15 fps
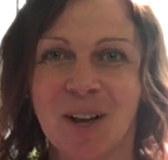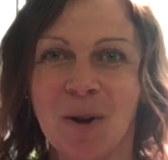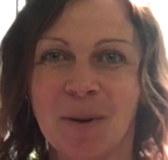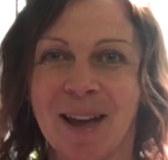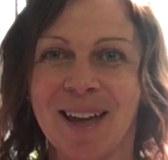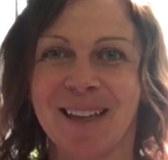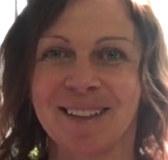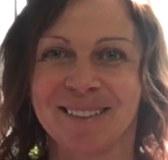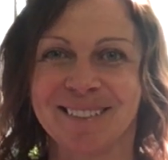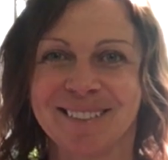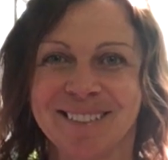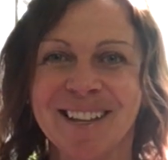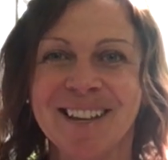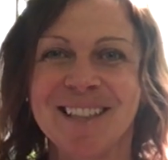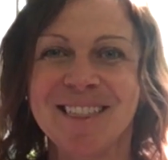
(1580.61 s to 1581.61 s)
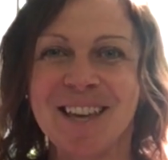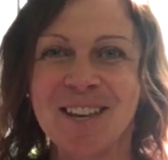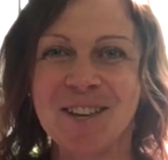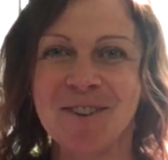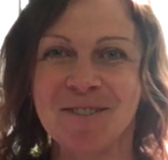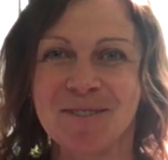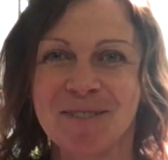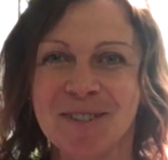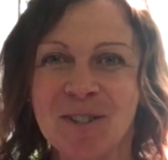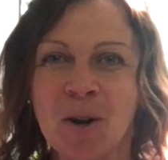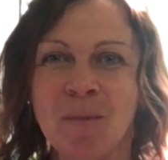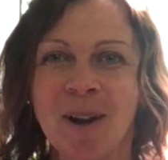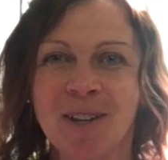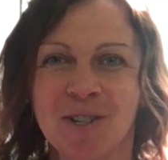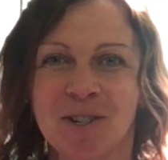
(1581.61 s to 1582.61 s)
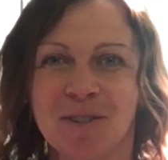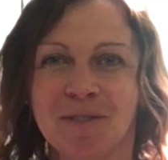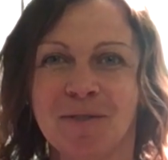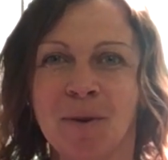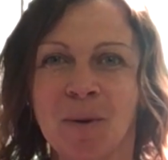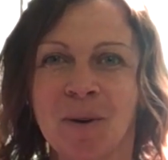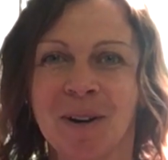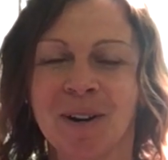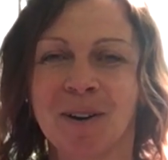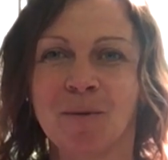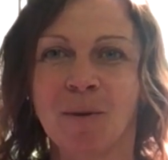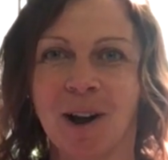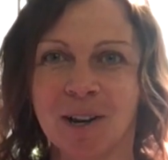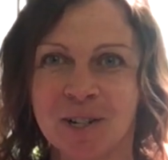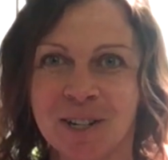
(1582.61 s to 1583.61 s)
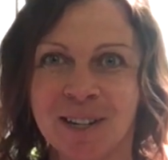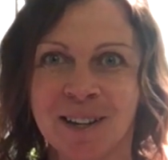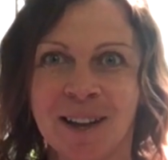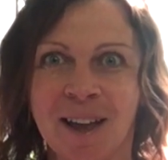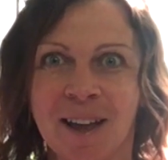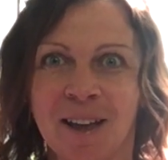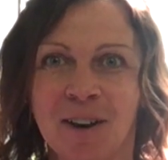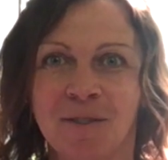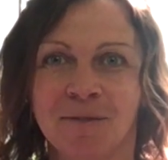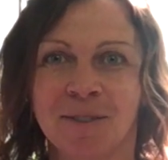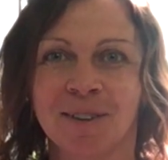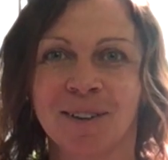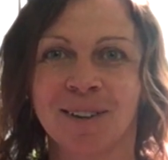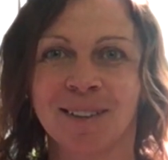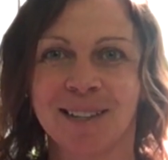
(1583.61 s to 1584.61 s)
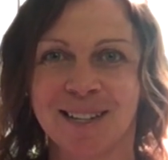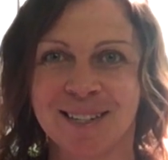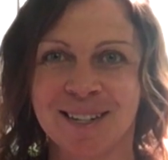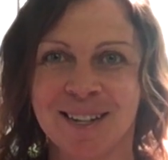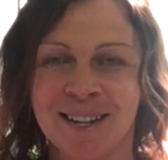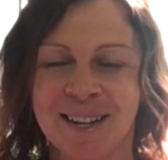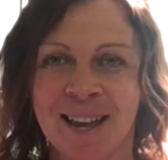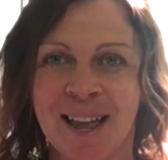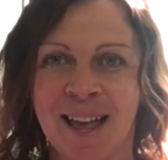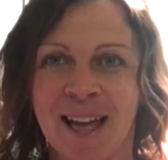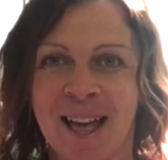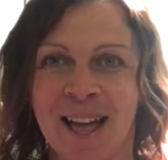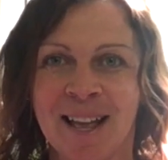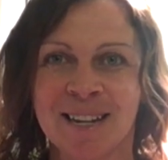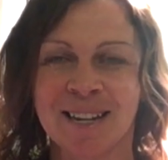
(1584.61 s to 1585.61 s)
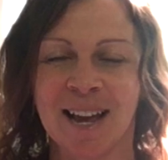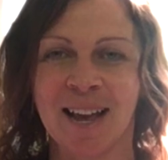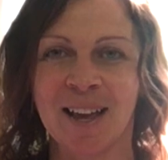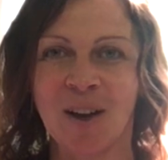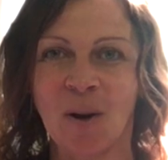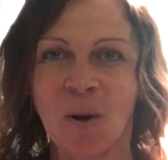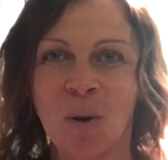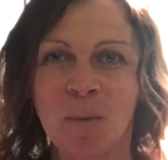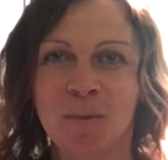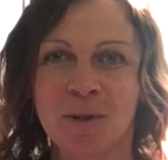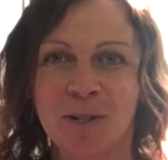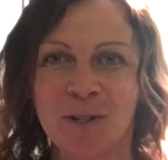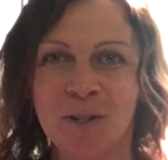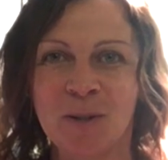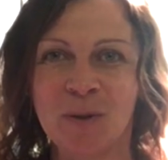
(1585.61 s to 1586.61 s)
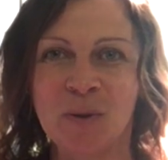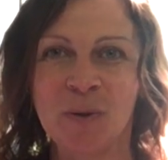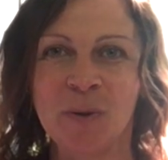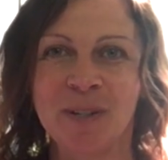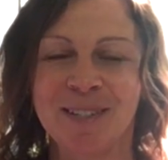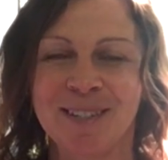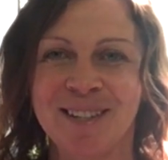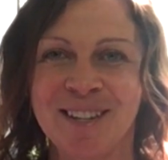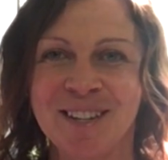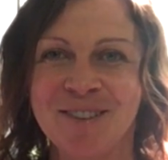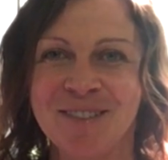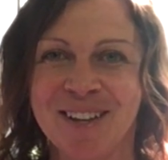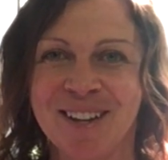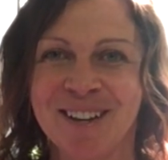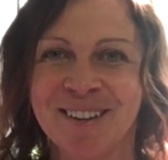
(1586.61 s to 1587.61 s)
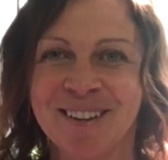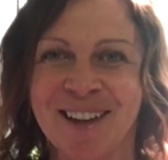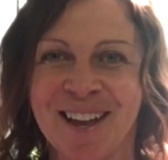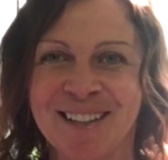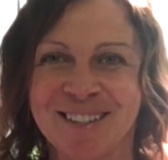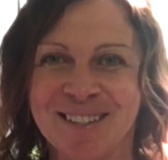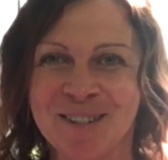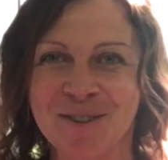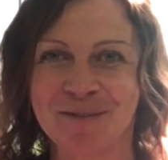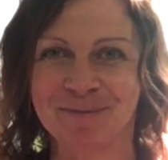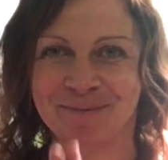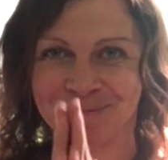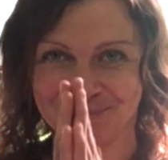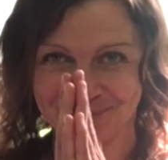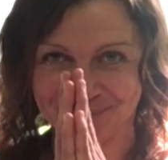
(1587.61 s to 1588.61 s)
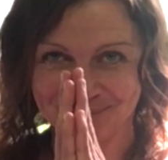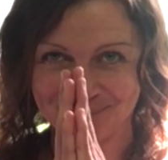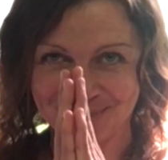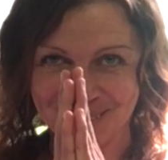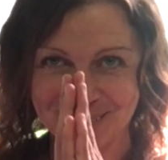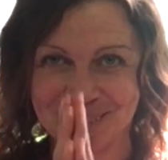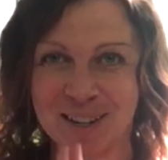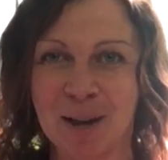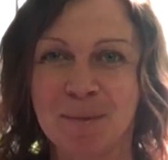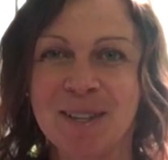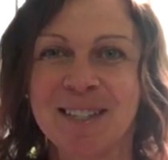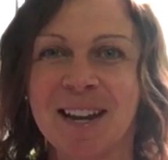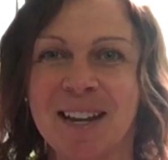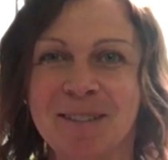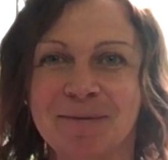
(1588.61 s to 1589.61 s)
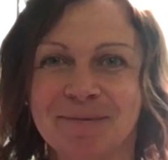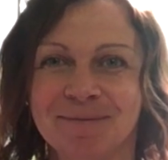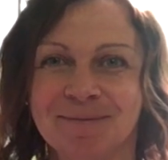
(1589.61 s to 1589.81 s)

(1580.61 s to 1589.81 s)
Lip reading: Okay. Thank you so much for watching and for listening, and I hope to see you here again soon. Namaste.